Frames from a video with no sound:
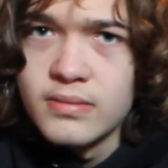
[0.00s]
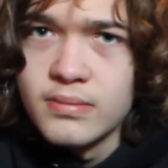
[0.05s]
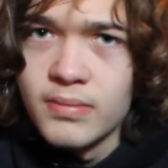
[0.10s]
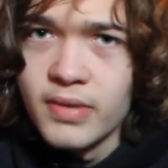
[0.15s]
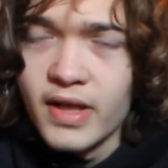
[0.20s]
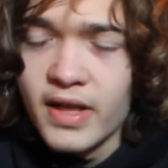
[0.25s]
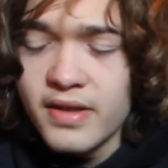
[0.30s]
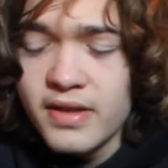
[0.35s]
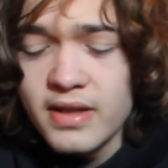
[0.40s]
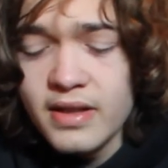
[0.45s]

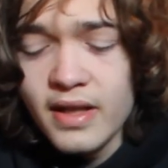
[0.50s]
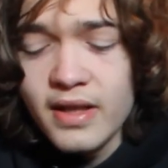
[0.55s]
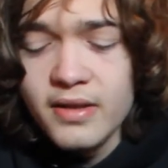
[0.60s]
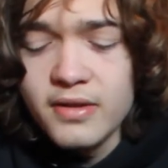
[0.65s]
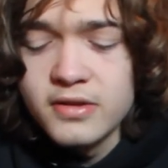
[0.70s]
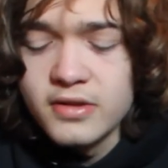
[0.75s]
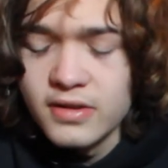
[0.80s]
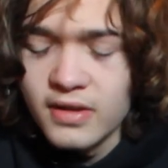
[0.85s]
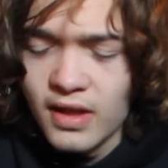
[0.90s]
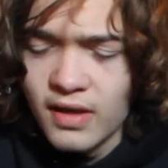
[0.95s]
But I think that
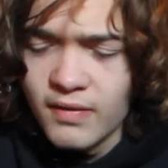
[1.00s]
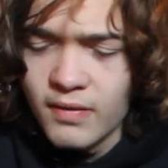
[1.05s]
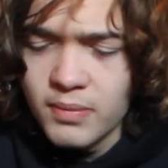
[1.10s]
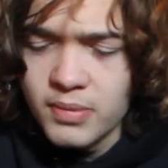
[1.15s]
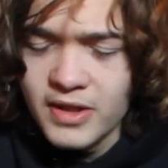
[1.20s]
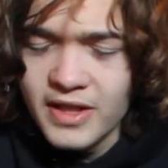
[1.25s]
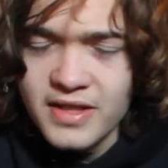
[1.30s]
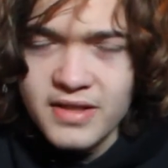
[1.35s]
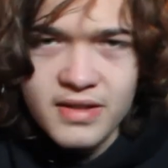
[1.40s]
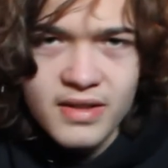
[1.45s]
also kind of
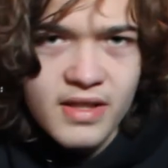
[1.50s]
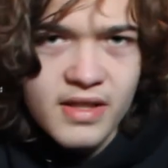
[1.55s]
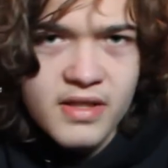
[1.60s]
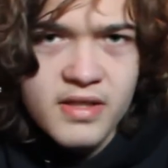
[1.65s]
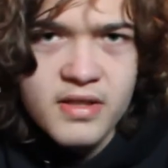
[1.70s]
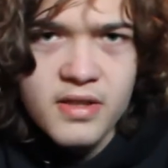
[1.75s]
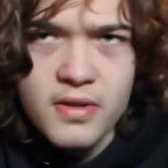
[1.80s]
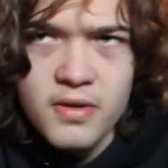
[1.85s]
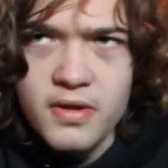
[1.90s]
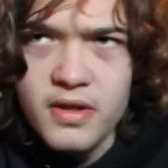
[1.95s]
applies to like
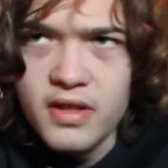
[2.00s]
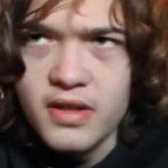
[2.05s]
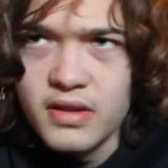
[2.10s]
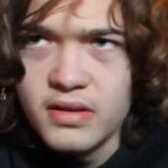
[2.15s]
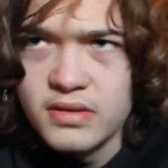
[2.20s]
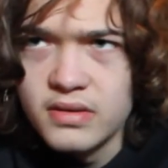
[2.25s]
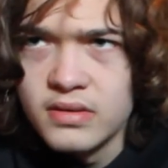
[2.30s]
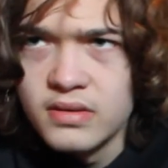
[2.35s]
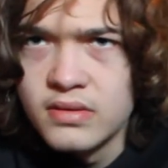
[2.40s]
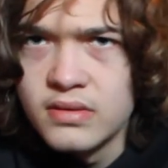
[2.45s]
soda
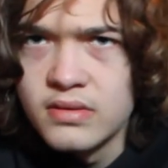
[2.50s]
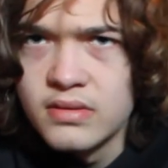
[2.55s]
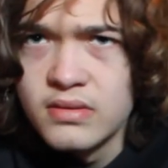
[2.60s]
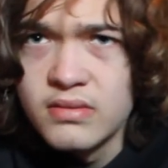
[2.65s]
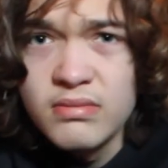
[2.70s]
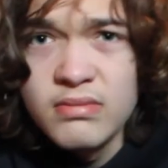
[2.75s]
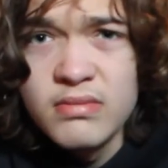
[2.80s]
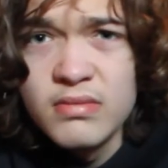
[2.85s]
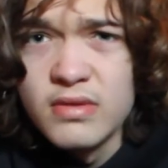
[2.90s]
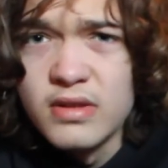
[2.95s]

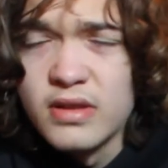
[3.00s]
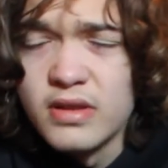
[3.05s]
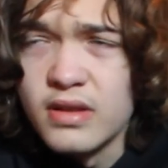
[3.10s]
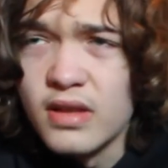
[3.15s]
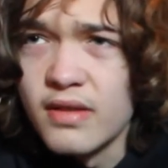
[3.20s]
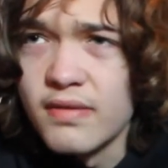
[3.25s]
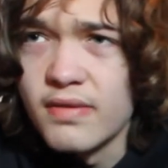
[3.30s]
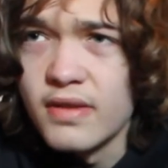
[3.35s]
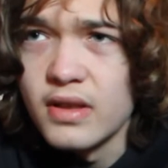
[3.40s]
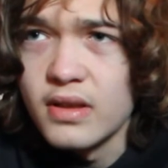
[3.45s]
and
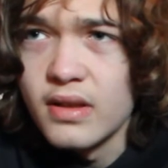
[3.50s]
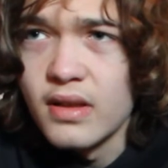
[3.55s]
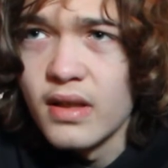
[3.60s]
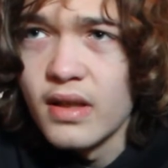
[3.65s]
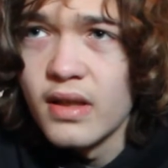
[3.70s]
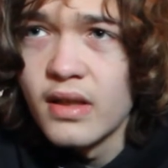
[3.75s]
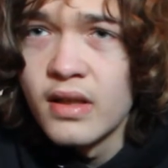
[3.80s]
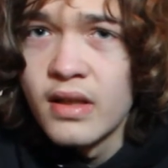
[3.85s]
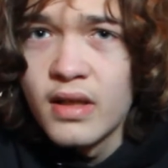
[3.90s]
stuff like that.